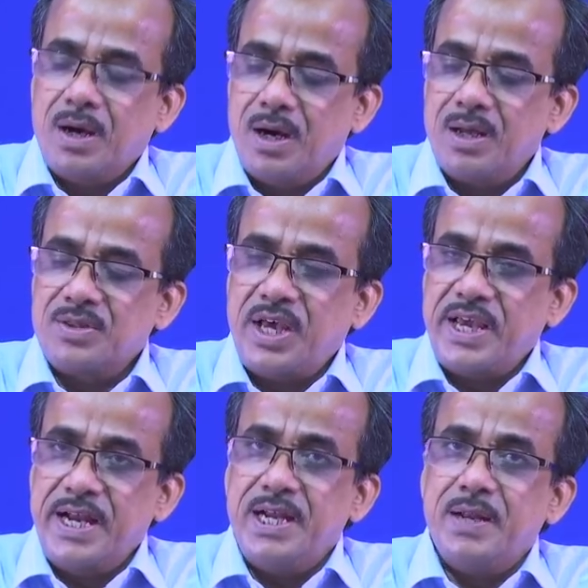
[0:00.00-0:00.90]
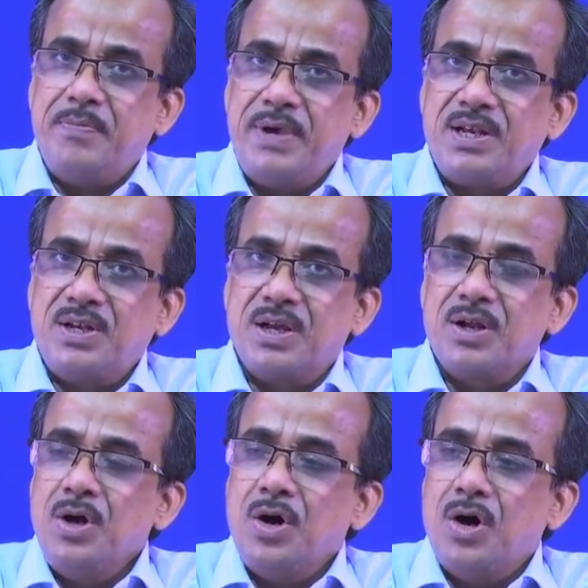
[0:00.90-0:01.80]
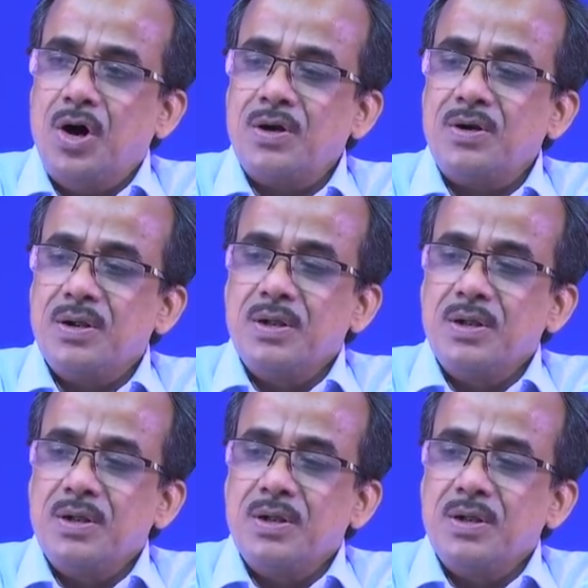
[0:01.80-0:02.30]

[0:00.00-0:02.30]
uh, the end effector or